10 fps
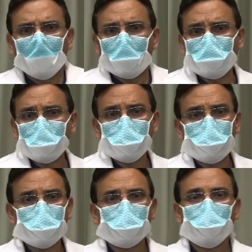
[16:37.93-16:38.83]
And then in the
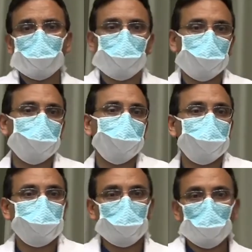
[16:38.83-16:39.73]
wound clinic, one of the
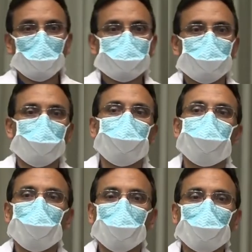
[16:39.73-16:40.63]
things we offer is
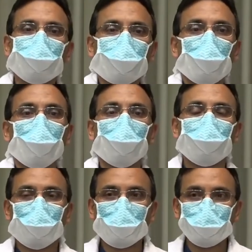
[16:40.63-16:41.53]
we have more
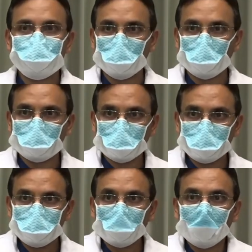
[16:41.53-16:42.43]
advanced
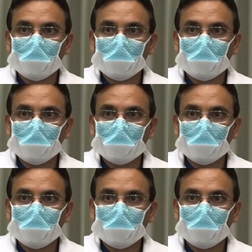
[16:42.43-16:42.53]
therapies